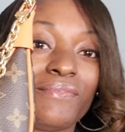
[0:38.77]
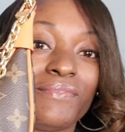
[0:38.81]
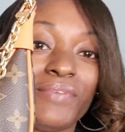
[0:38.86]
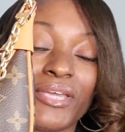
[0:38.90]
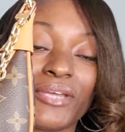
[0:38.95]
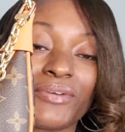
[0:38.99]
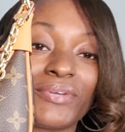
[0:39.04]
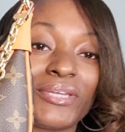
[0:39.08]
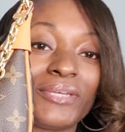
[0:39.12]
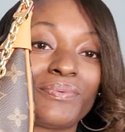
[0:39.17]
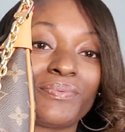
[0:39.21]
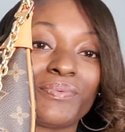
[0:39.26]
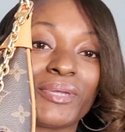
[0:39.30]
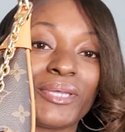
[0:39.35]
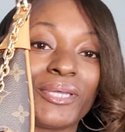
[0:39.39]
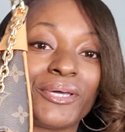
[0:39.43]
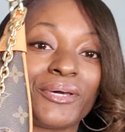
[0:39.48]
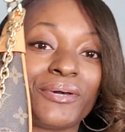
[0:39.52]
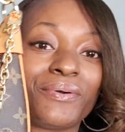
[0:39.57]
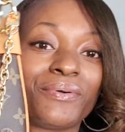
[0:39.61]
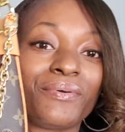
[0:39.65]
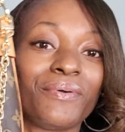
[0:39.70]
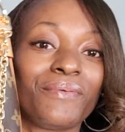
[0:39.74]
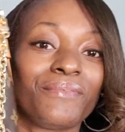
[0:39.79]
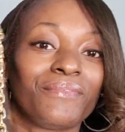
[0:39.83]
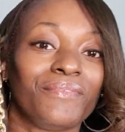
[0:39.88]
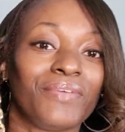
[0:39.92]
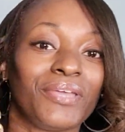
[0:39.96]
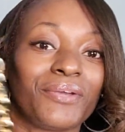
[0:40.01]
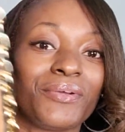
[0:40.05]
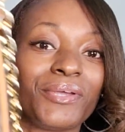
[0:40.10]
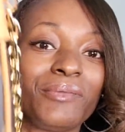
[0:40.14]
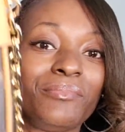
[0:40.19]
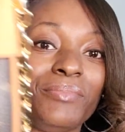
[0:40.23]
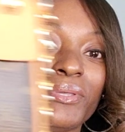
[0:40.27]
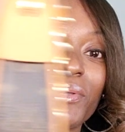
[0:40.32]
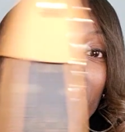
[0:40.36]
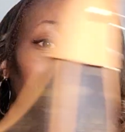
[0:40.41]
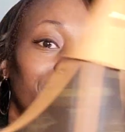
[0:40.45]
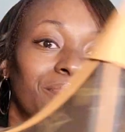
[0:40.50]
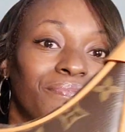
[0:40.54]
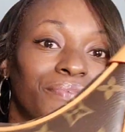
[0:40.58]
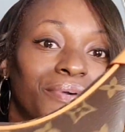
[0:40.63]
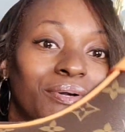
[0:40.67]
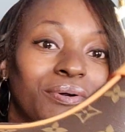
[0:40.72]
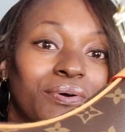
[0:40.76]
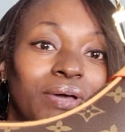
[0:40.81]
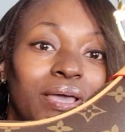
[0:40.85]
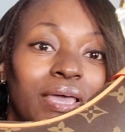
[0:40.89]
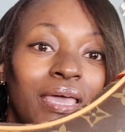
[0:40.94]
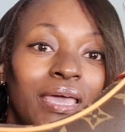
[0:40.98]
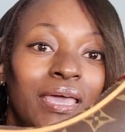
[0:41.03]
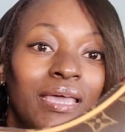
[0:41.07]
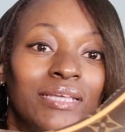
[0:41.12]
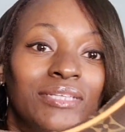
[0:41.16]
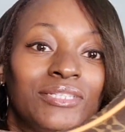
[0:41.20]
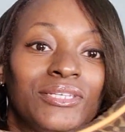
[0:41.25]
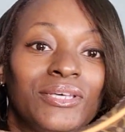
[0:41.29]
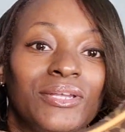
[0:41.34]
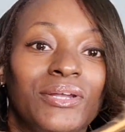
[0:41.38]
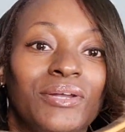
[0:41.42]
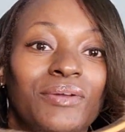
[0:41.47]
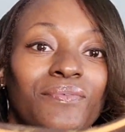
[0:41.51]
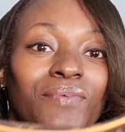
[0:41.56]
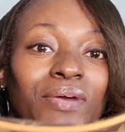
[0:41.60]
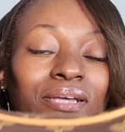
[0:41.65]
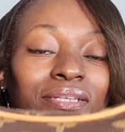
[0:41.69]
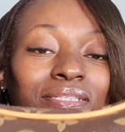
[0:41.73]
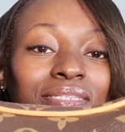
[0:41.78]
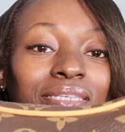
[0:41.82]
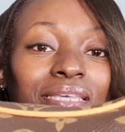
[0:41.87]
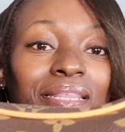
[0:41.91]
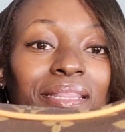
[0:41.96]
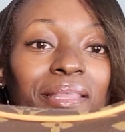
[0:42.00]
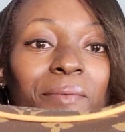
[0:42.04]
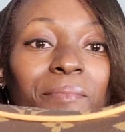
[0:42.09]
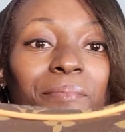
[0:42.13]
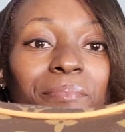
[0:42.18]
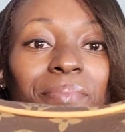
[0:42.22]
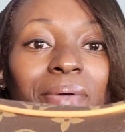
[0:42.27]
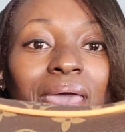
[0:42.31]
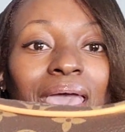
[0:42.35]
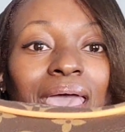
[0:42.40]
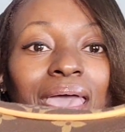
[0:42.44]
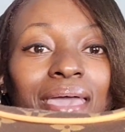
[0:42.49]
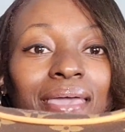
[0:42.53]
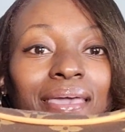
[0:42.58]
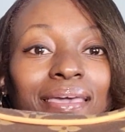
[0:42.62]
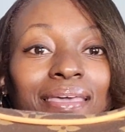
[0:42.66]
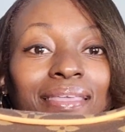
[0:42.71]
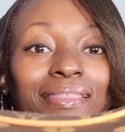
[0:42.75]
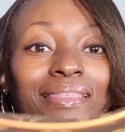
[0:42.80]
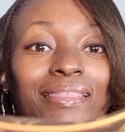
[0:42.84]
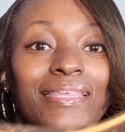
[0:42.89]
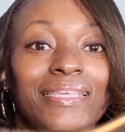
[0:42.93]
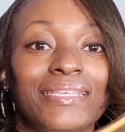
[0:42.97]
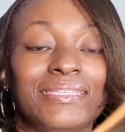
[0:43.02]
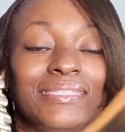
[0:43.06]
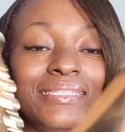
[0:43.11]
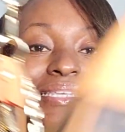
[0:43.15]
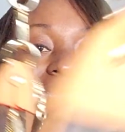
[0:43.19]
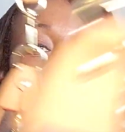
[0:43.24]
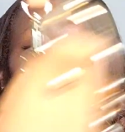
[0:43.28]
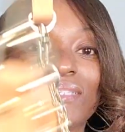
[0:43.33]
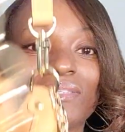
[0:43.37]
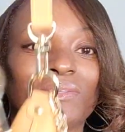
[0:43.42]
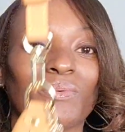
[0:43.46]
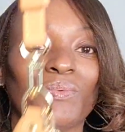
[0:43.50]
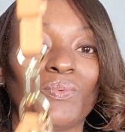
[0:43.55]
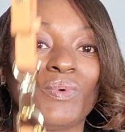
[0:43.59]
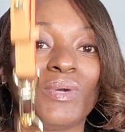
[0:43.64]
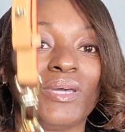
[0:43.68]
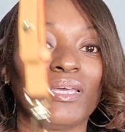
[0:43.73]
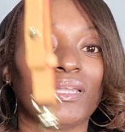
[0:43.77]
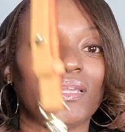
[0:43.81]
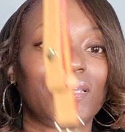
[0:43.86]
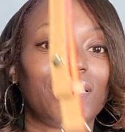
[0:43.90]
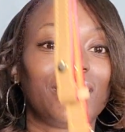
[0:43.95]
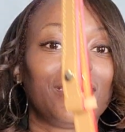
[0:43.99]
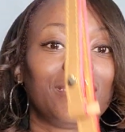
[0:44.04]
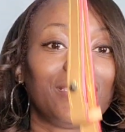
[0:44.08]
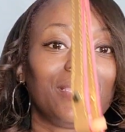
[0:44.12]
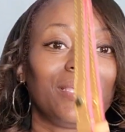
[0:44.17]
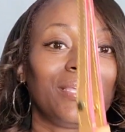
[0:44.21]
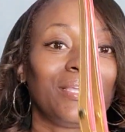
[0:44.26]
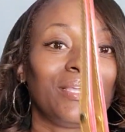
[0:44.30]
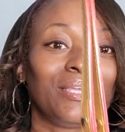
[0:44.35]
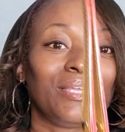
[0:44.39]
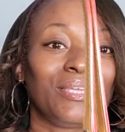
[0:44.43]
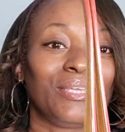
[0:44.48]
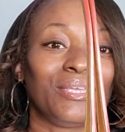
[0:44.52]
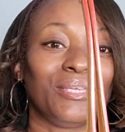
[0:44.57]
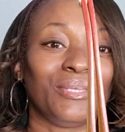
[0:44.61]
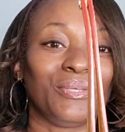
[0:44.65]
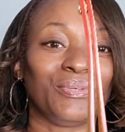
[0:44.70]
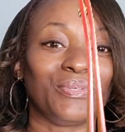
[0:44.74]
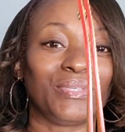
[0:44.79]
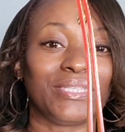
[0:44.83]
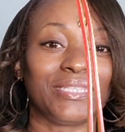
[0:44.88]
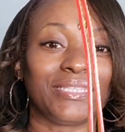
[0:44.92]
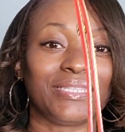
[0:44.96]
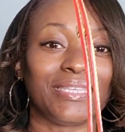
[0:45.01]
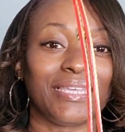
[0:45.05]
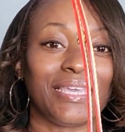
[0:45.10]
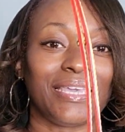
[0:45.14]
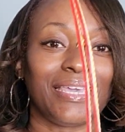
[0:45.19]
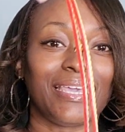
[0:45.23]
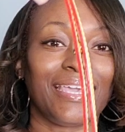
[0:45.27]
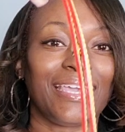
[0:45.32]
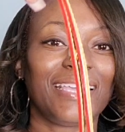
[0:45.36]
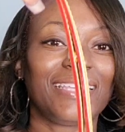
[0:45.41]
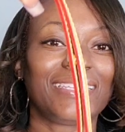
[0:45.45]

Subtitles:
Very real, very beautiful. Turn around to the back. This is what you see.